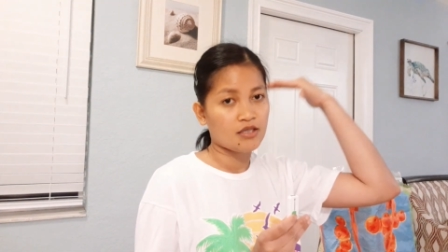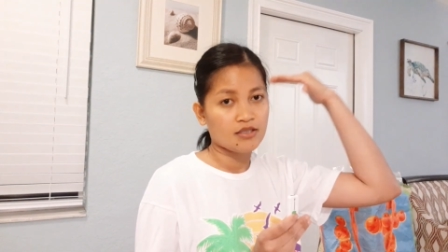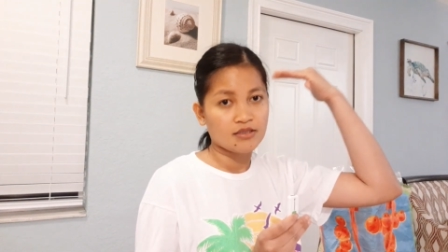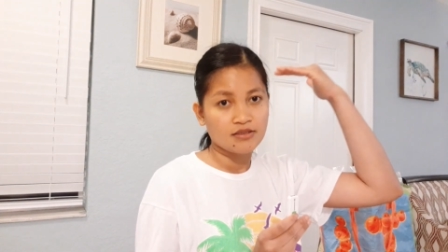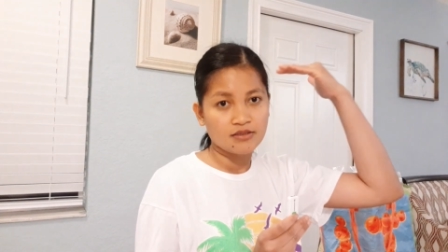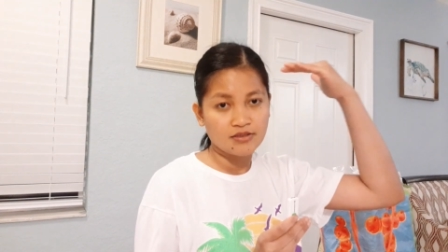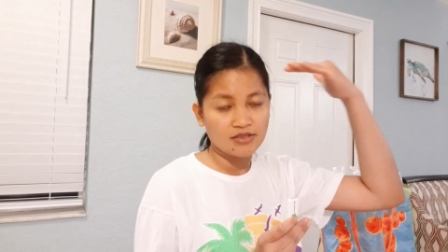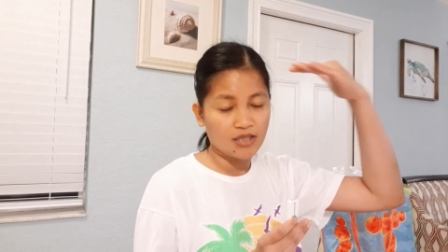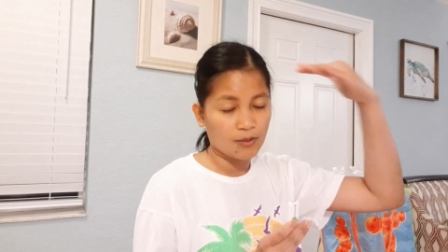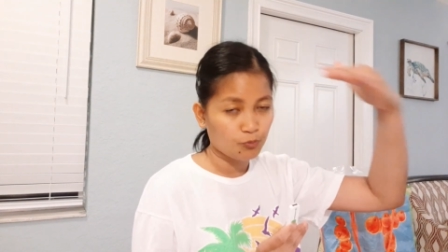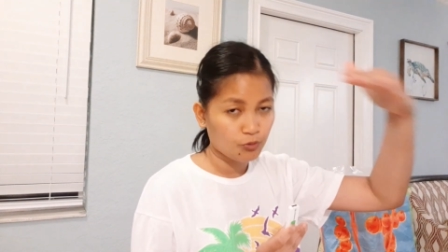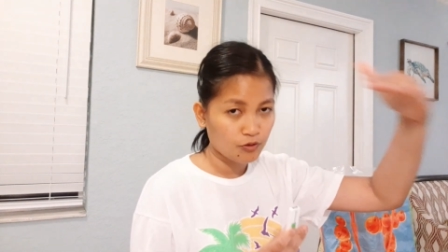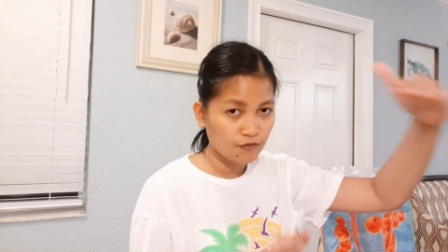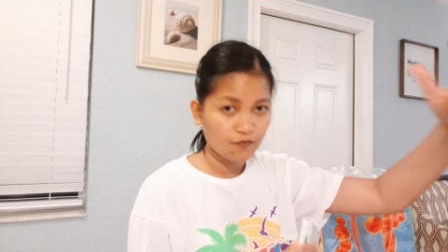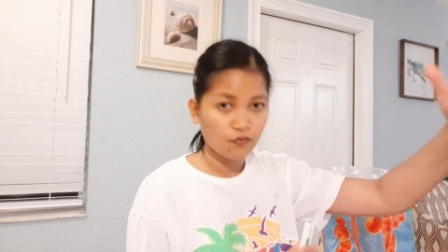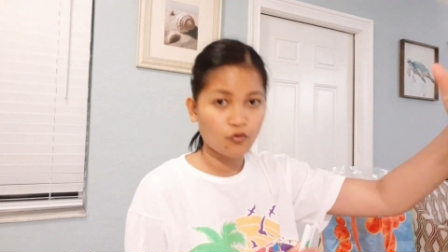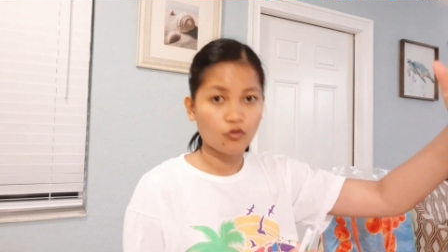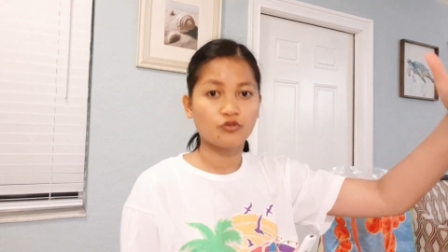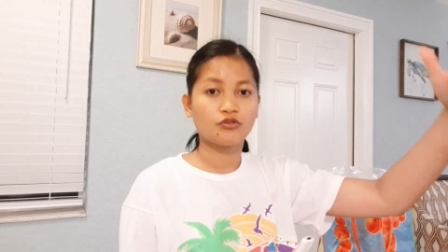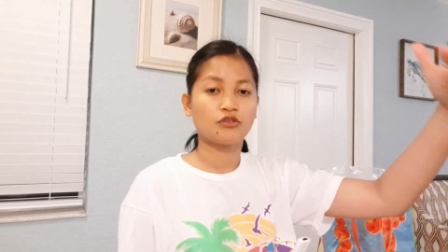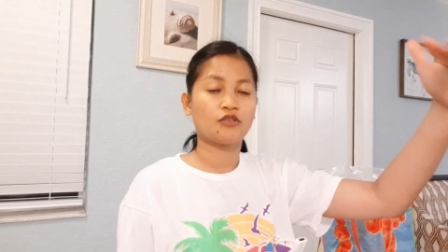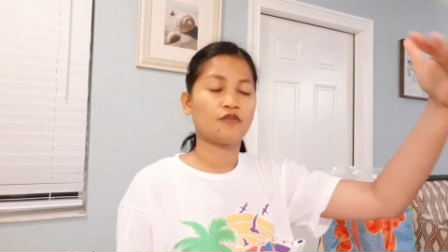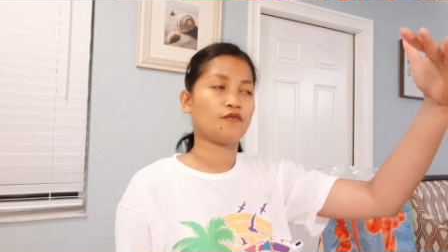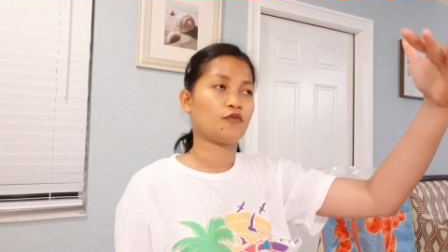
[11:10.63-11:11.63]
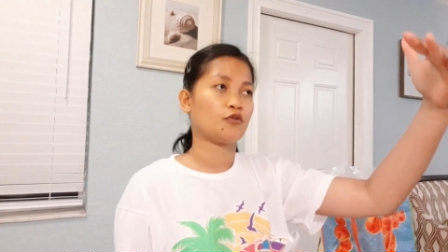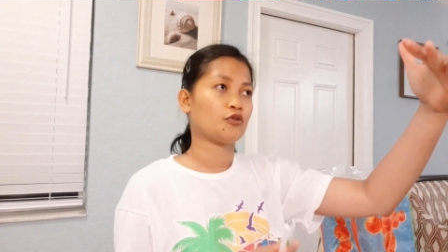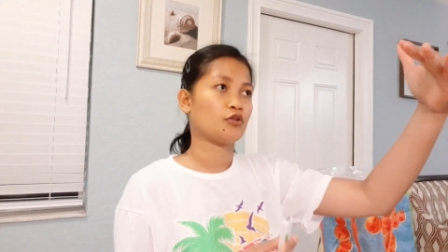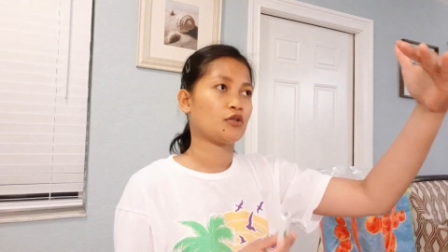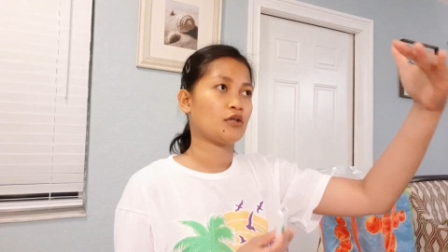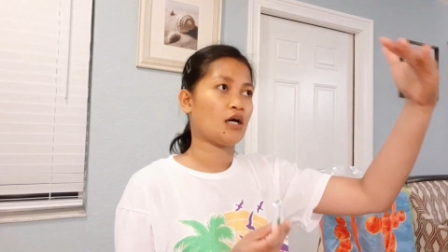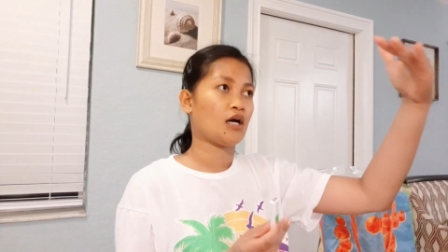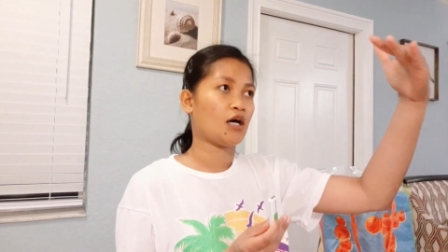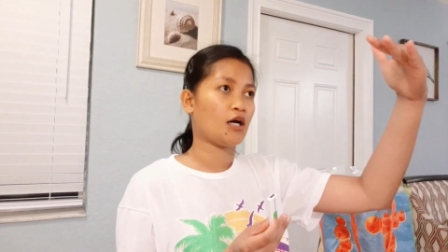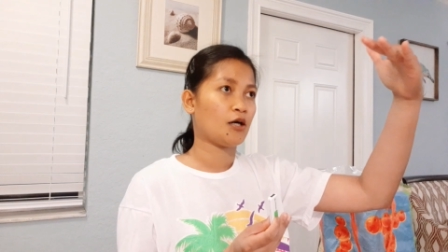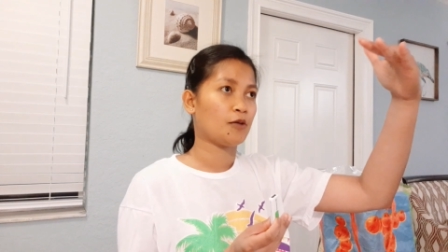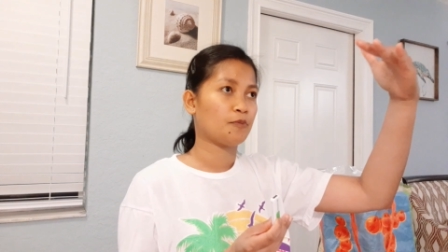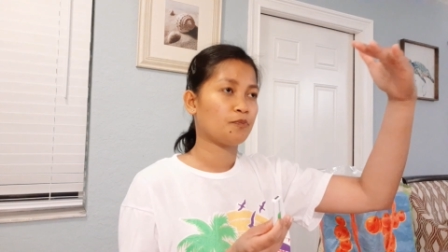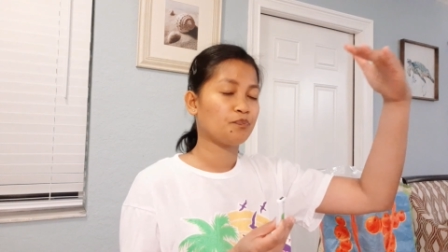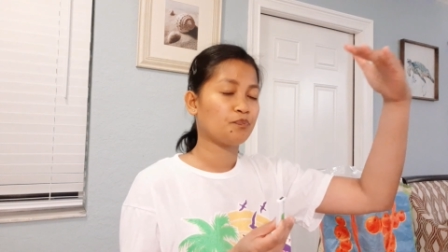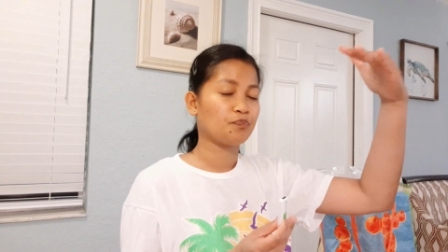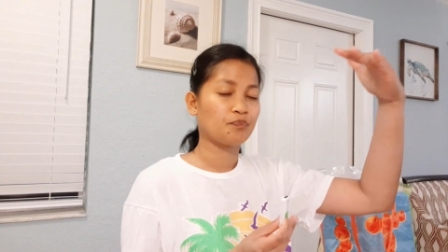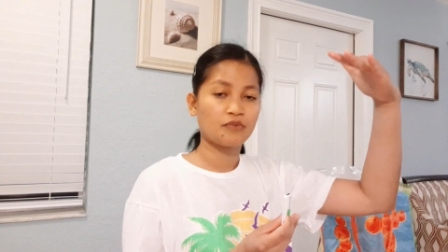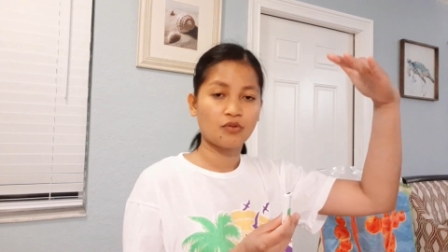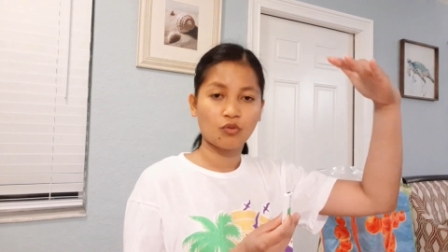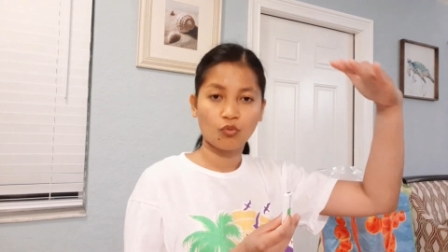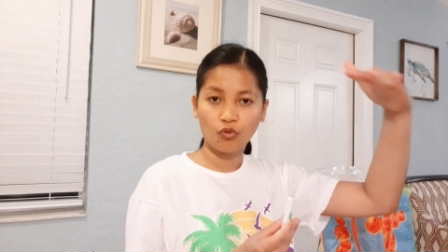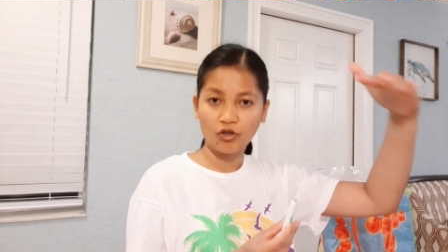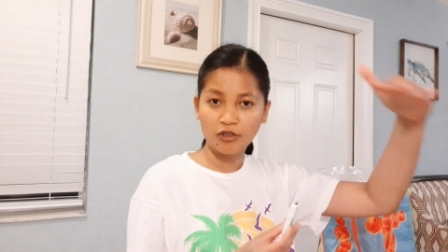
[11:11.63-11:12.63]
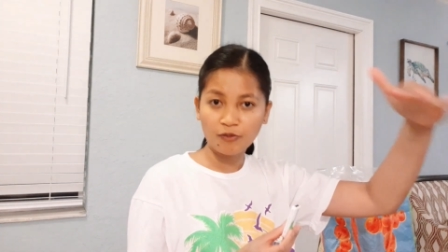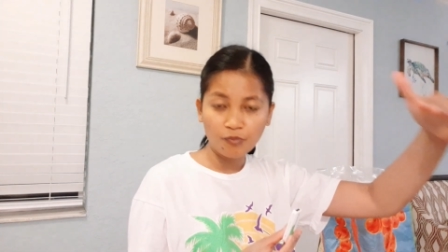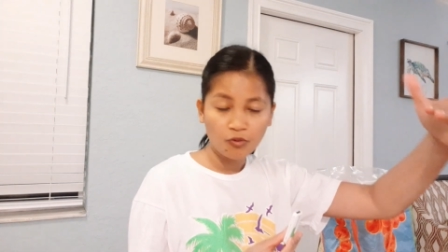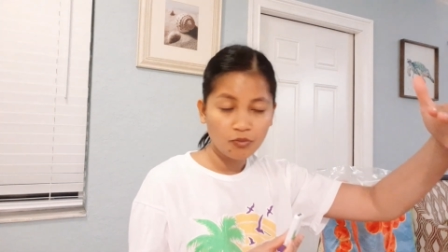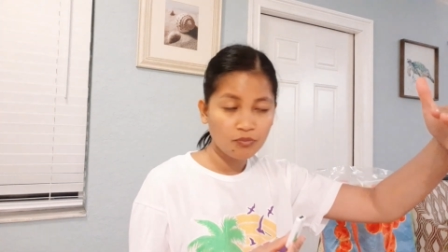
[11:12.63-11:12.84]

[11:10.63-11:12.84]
separate folder for um, work